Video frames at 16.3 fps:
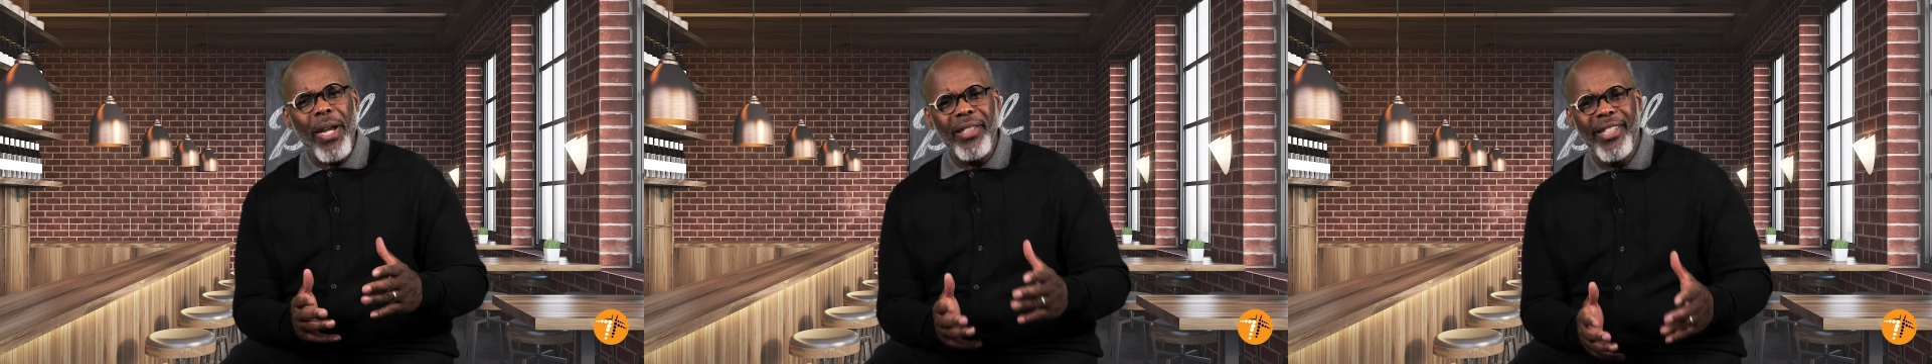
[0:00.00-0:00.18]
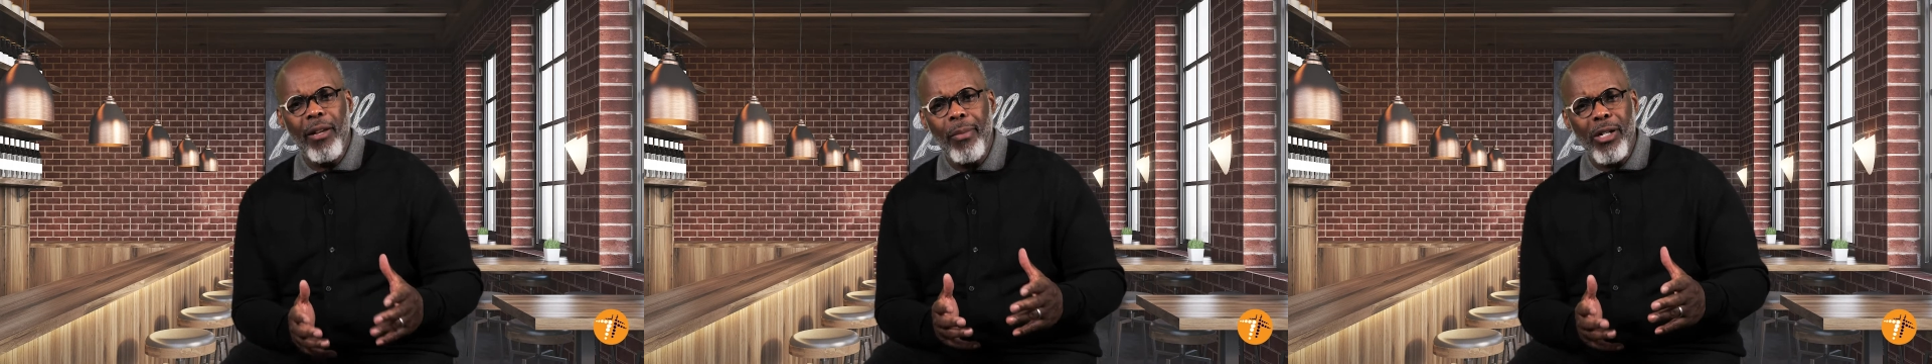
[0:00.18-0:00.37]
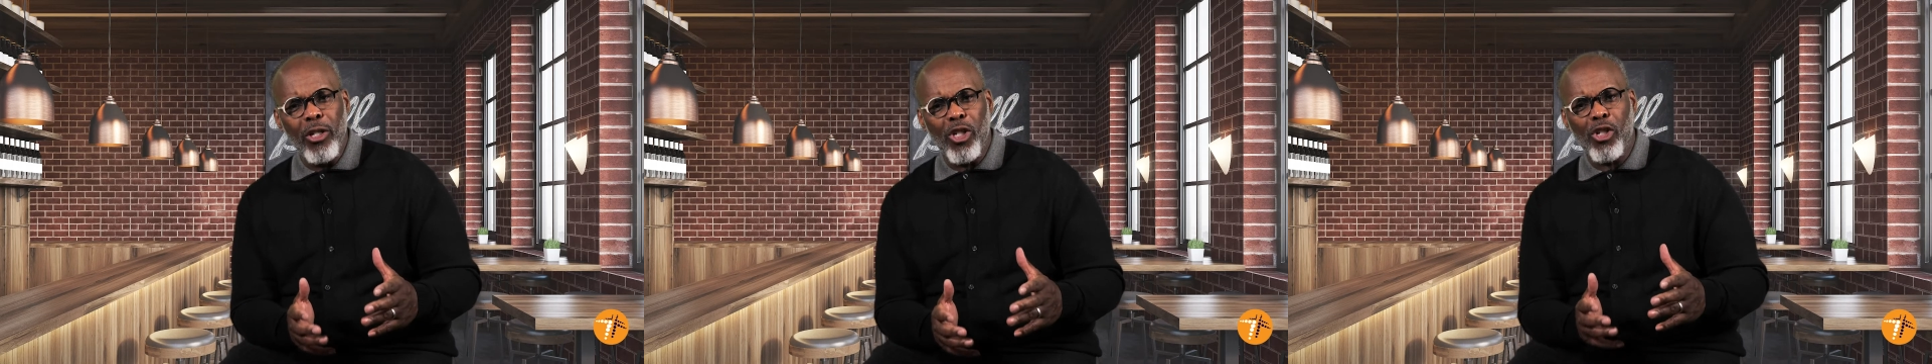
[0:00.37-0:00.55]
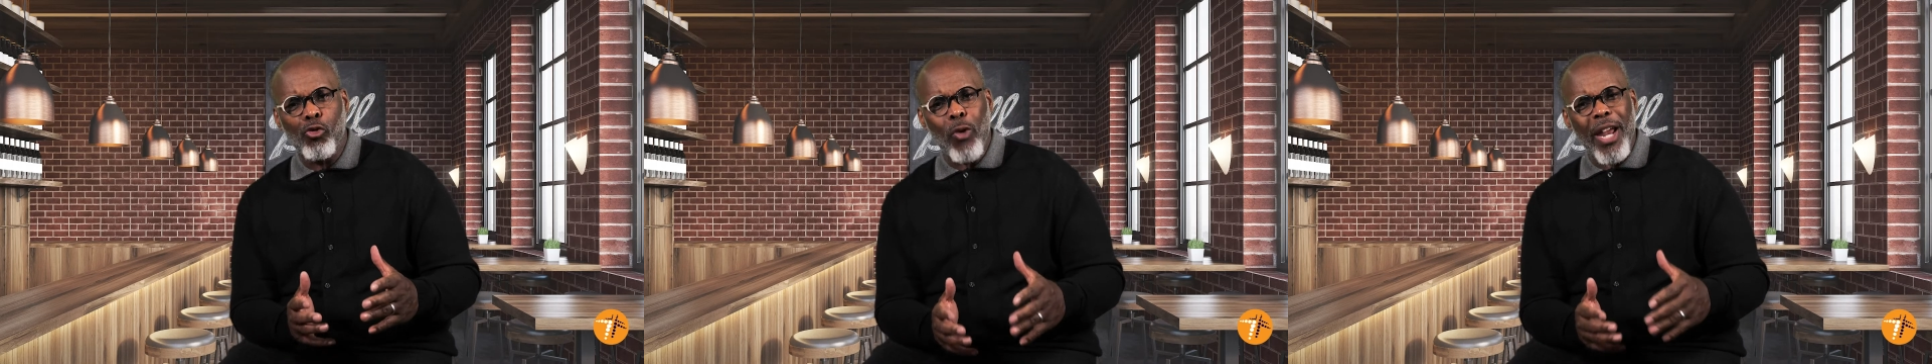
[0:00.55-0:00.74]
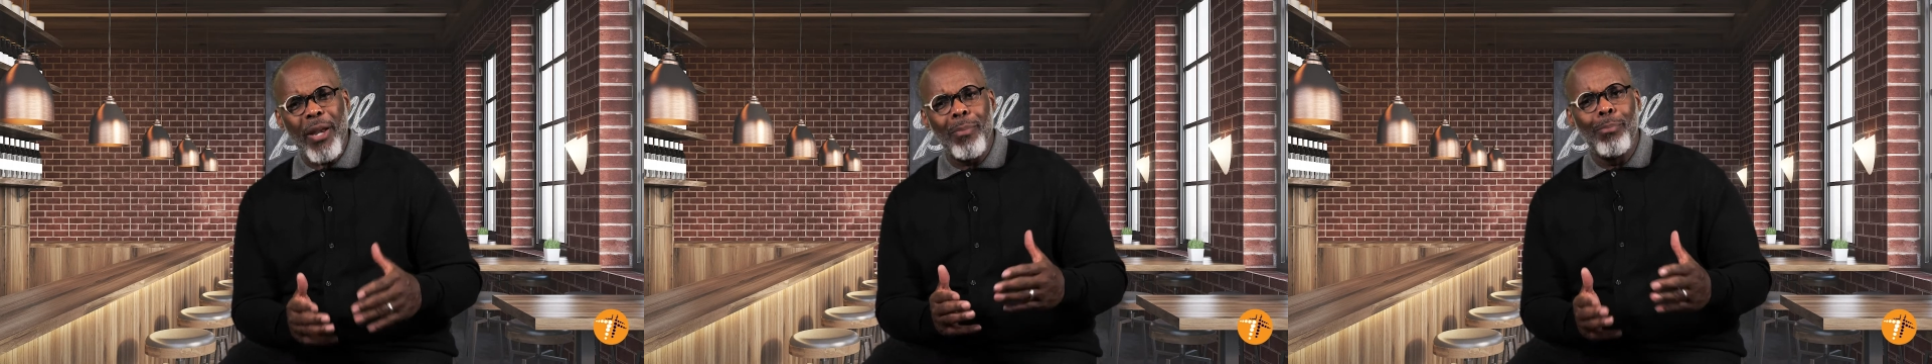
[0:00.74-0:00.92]

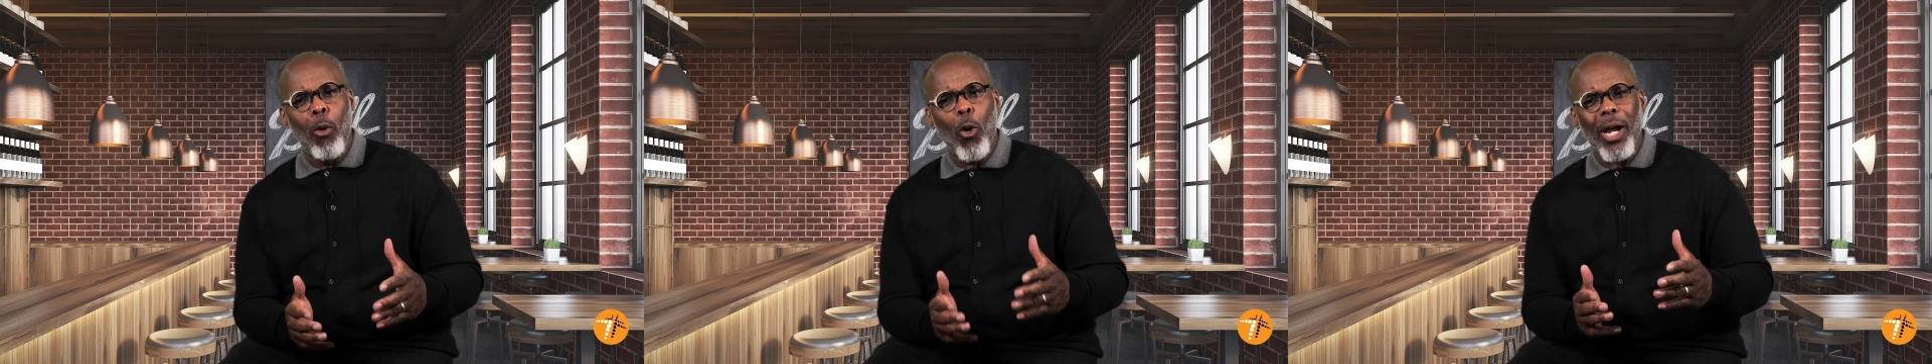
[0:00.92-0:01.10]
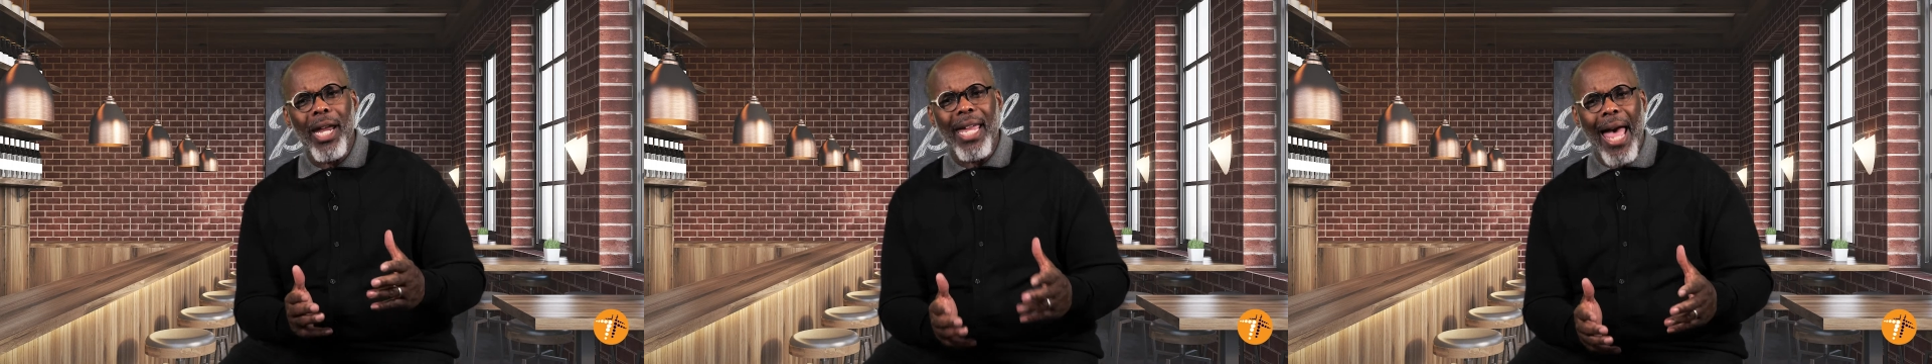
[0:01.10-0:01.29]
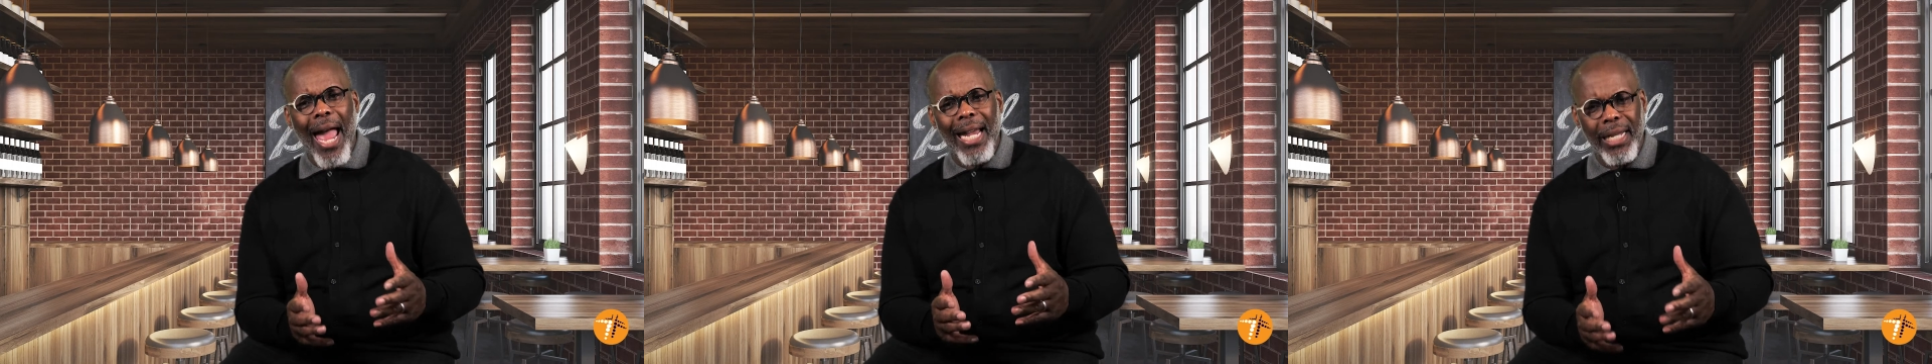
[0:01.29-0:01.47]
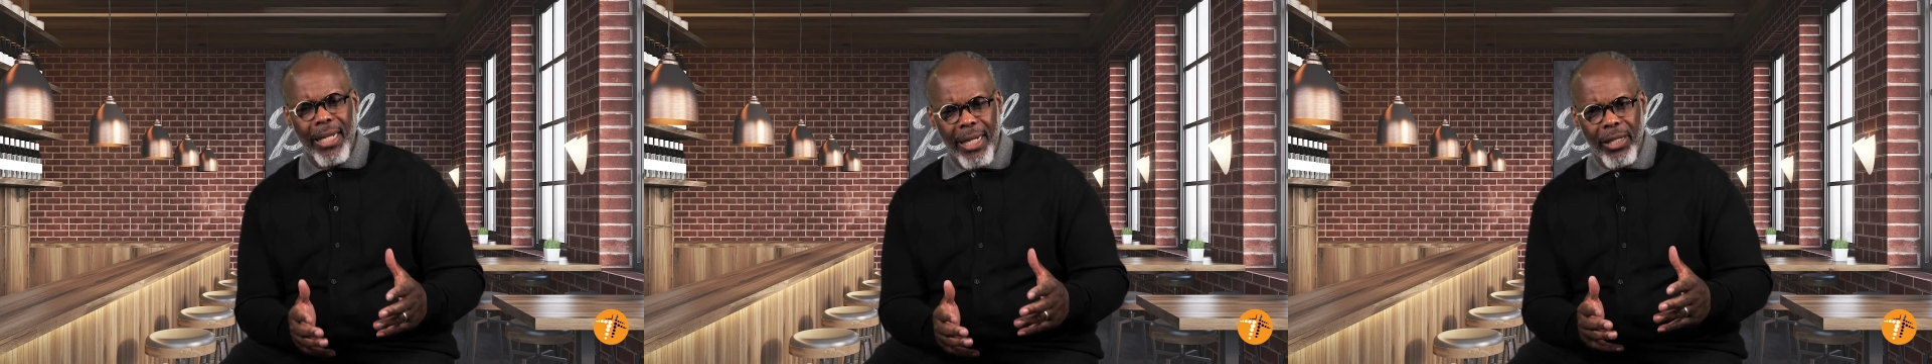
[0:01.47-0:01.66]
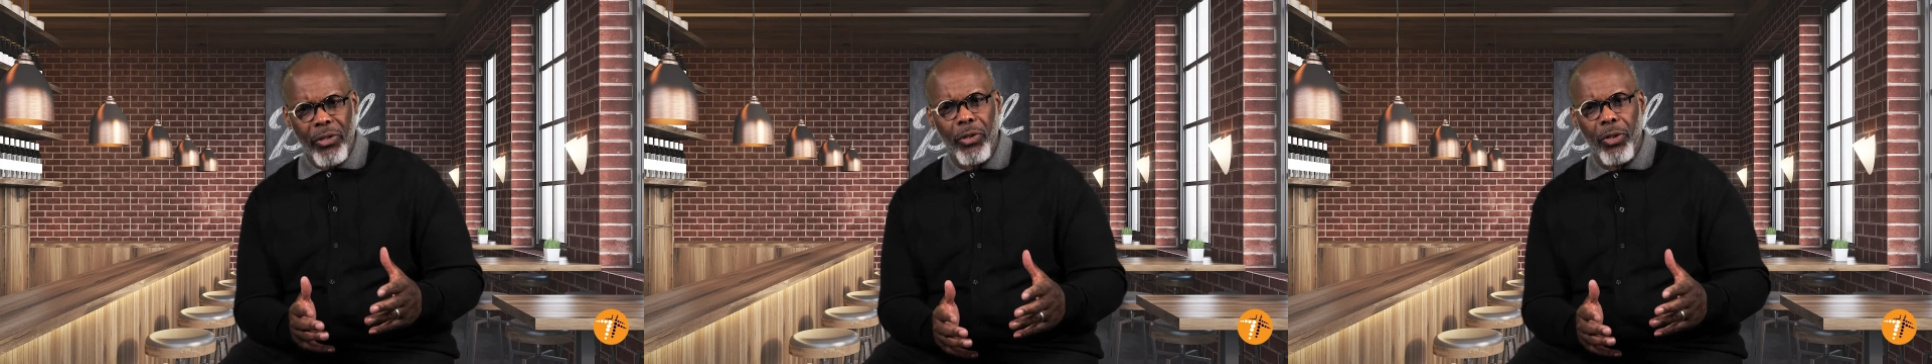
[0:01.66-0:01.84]
demonstrate more
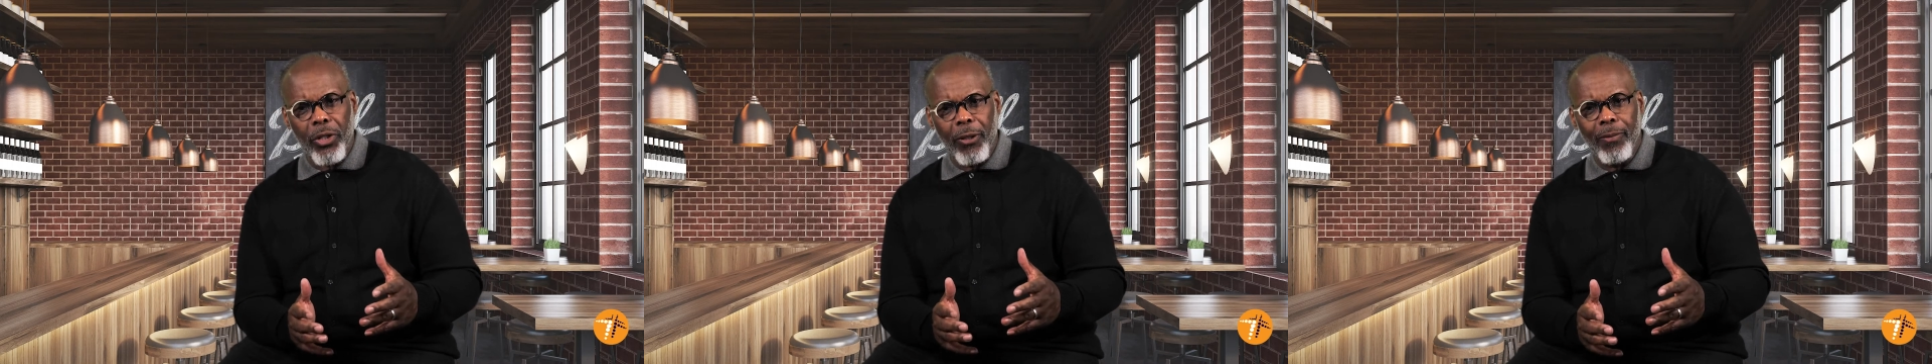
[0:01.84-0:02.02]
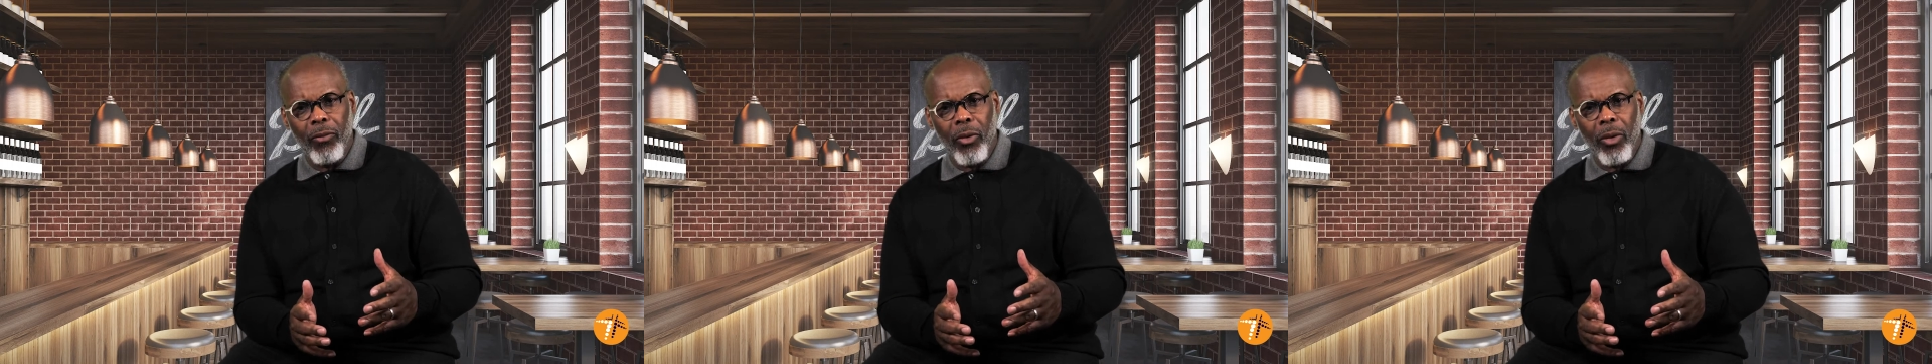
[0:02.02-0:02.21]
kindness?